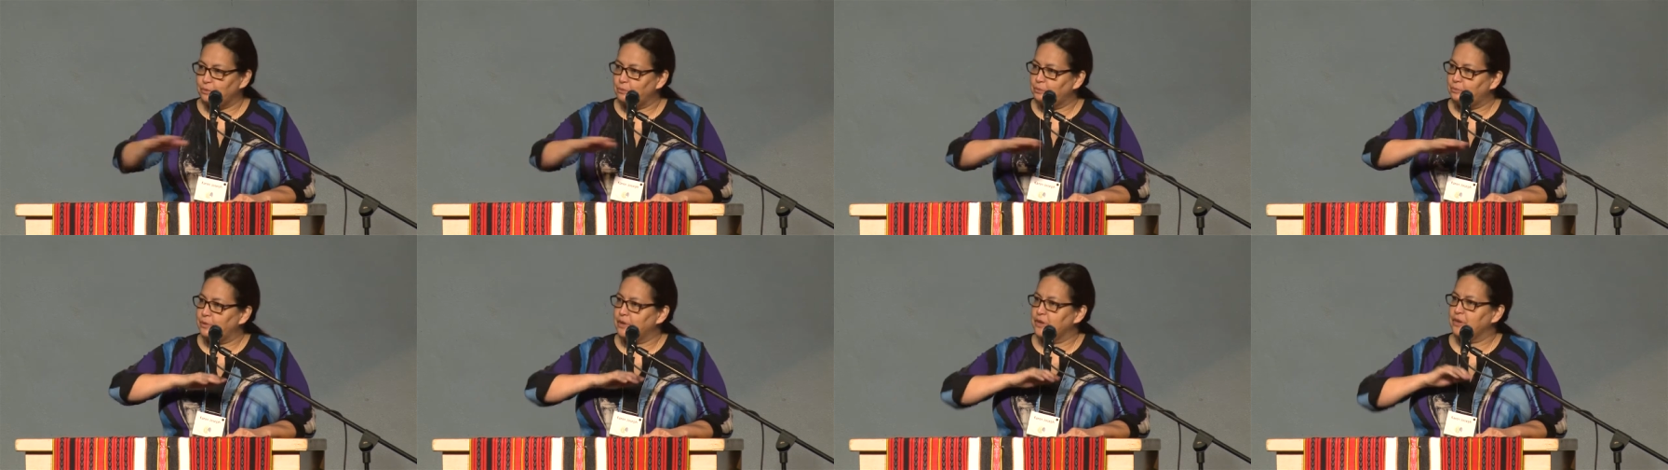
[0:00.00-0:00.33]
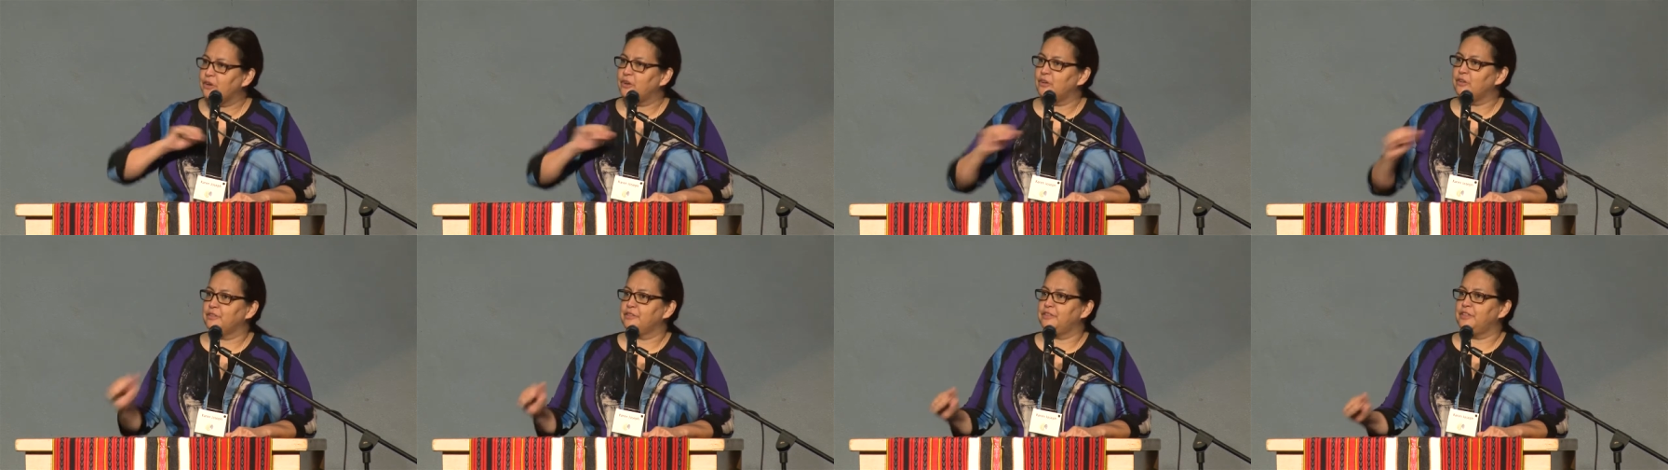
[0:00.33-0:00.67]
we
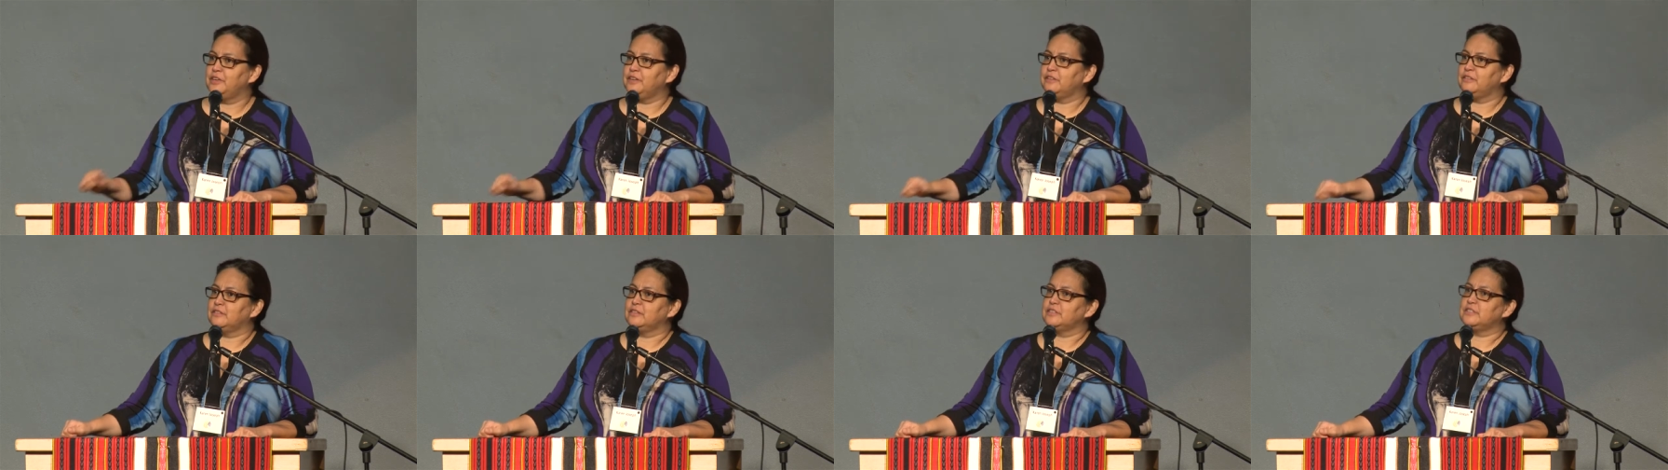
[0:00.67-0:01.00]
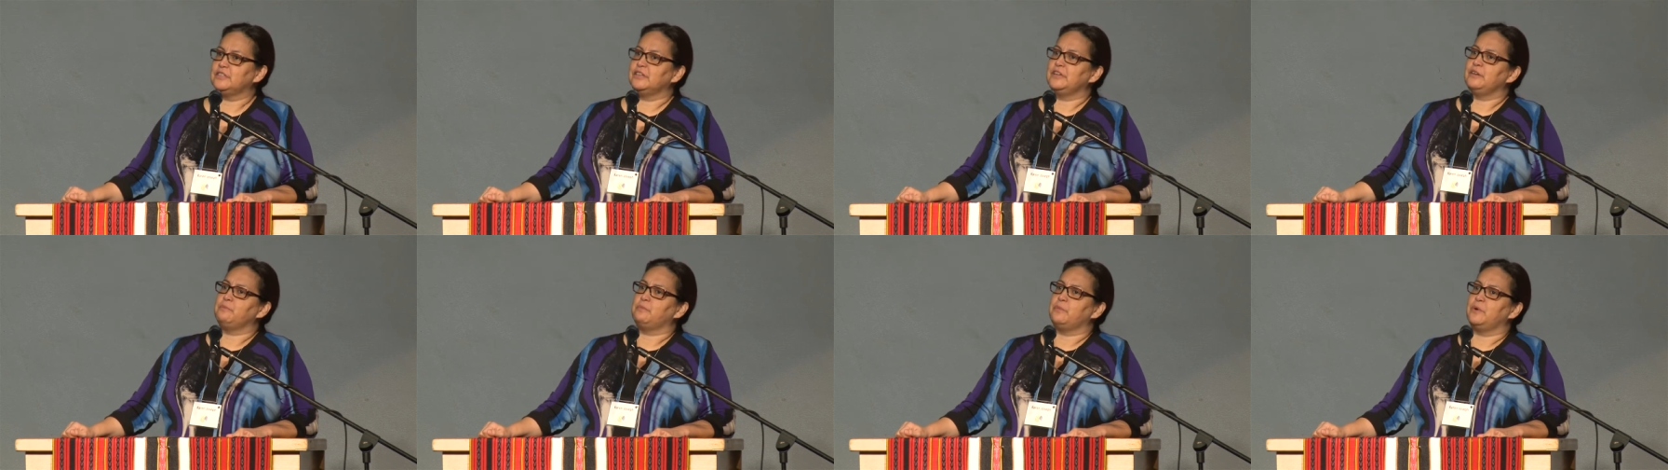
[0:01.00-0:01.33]
all think the
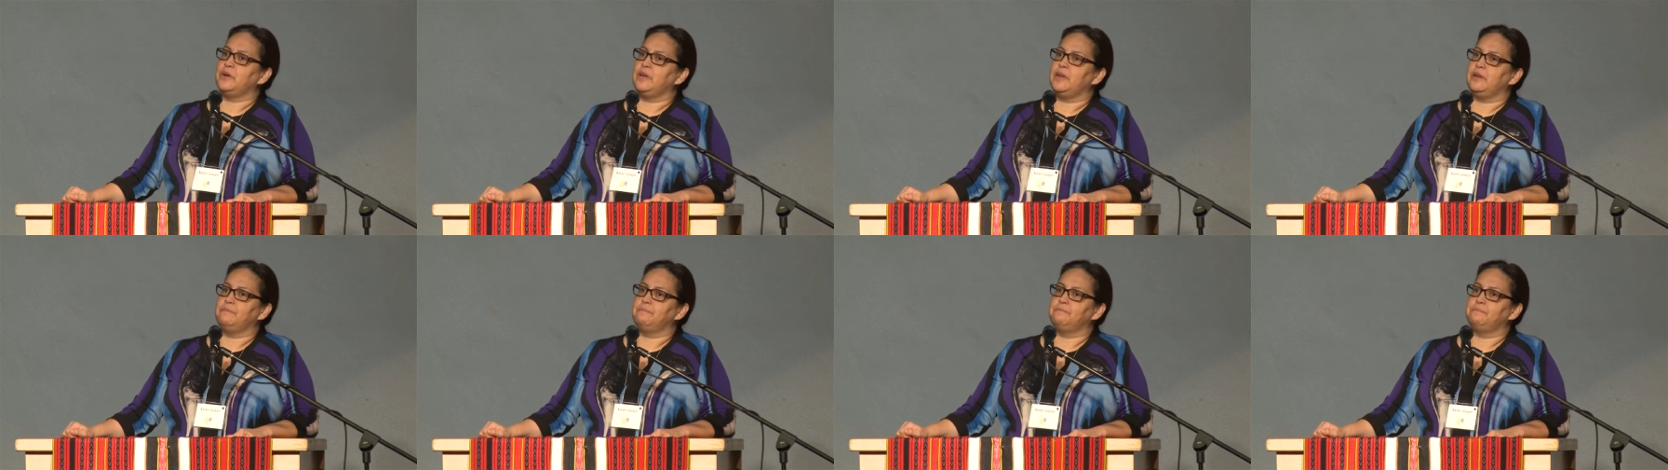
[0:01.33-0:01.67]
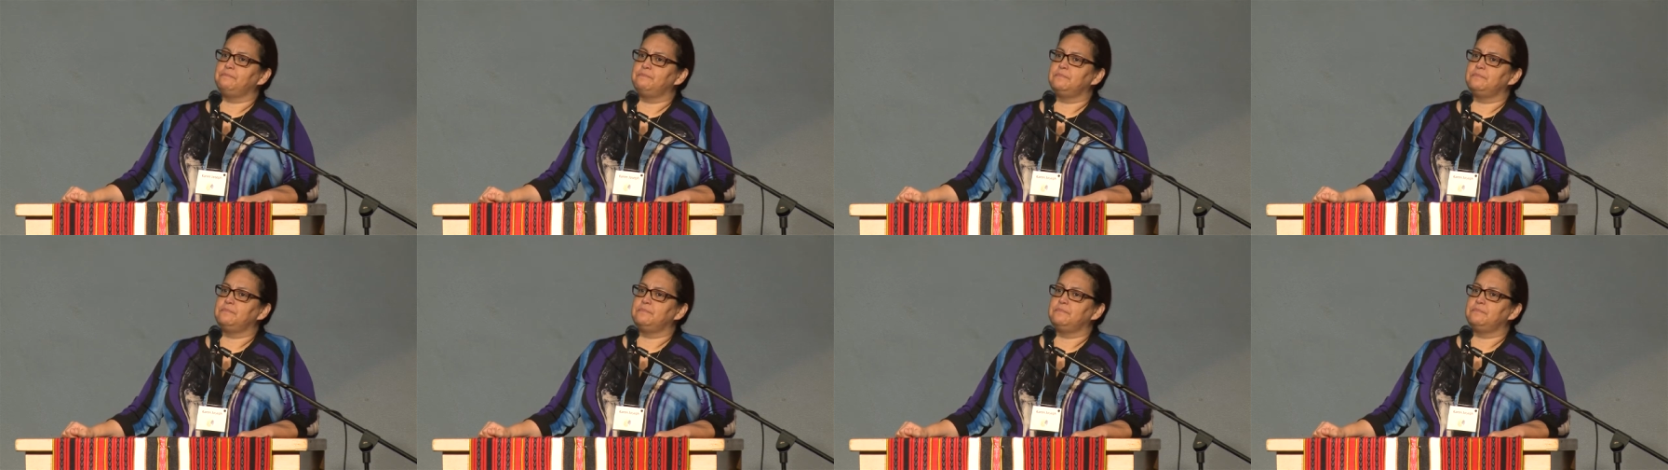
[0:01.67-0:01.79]
same way.